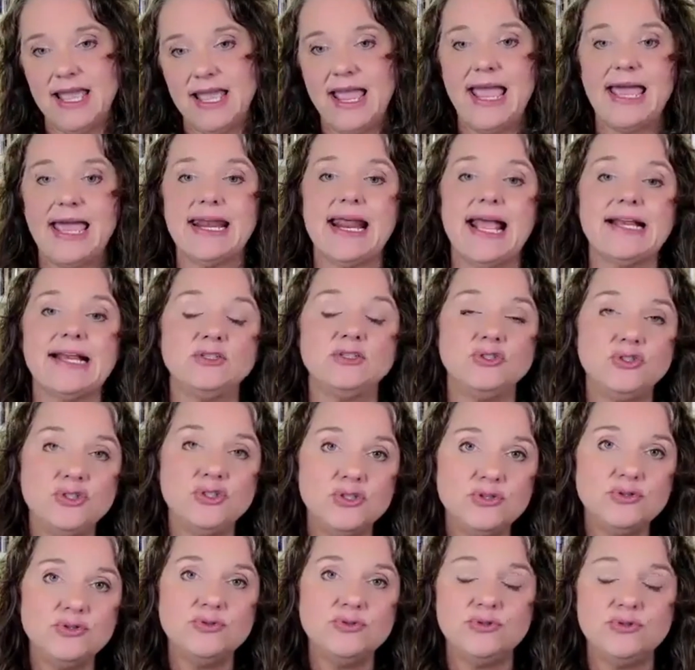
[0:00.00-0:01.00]
And I
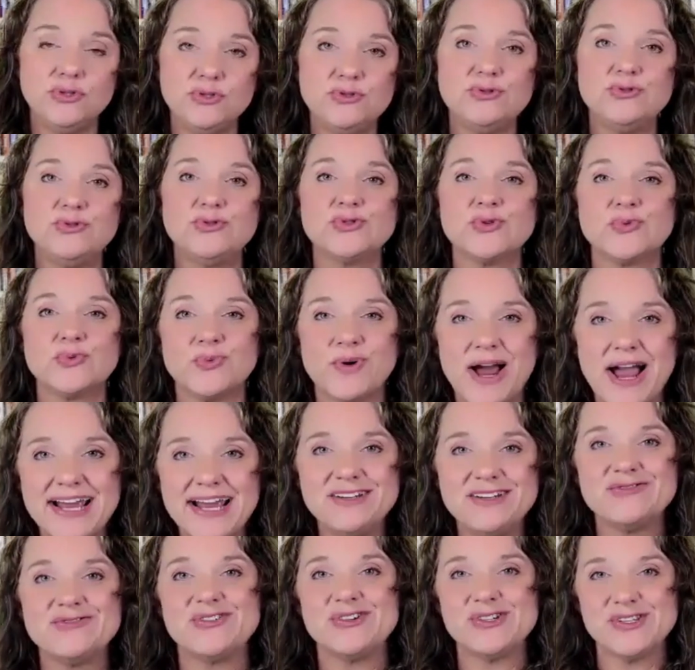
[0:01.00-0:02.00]
do use
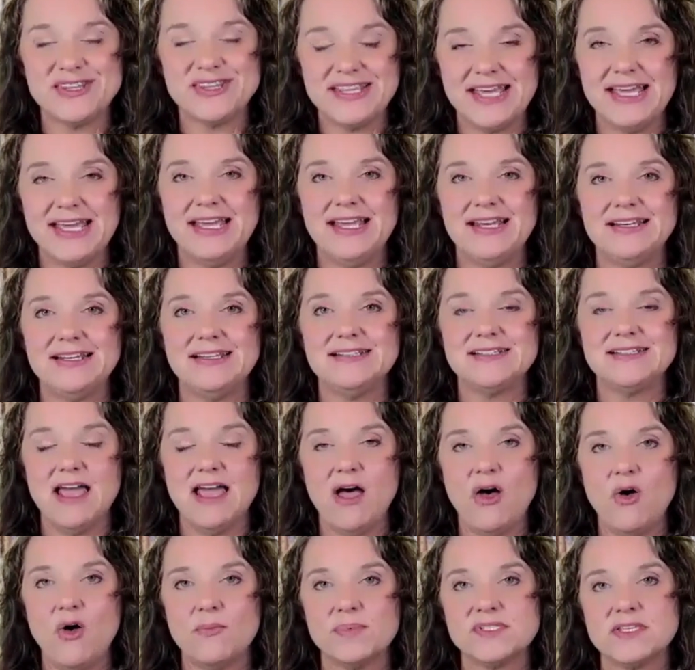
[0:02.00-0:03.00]
Writeful then to
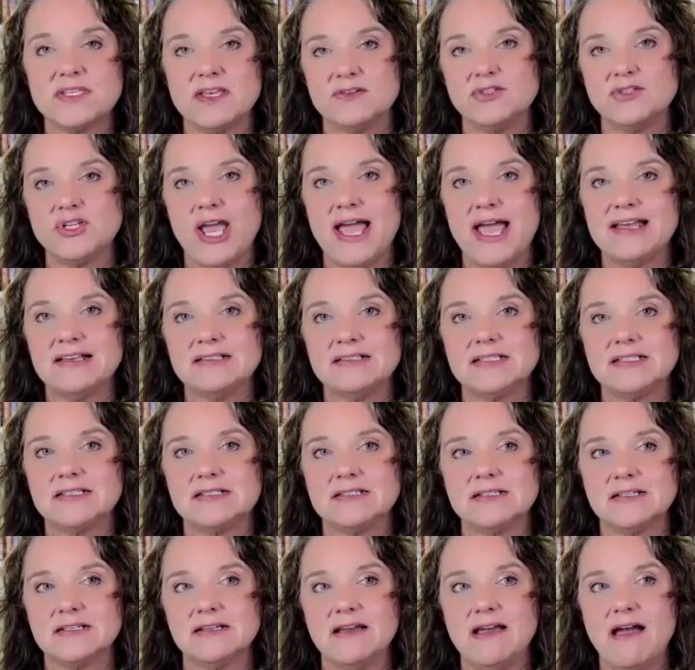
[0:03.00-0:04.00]
help
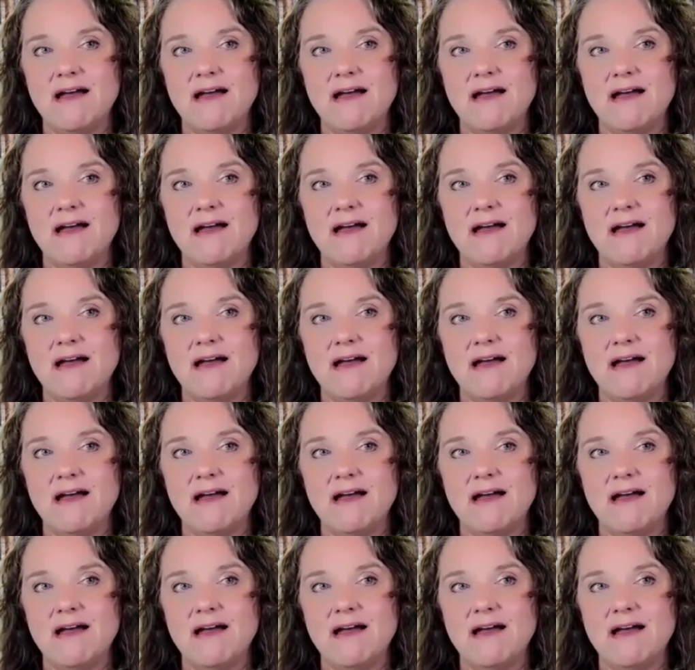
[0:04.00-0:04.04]
suggest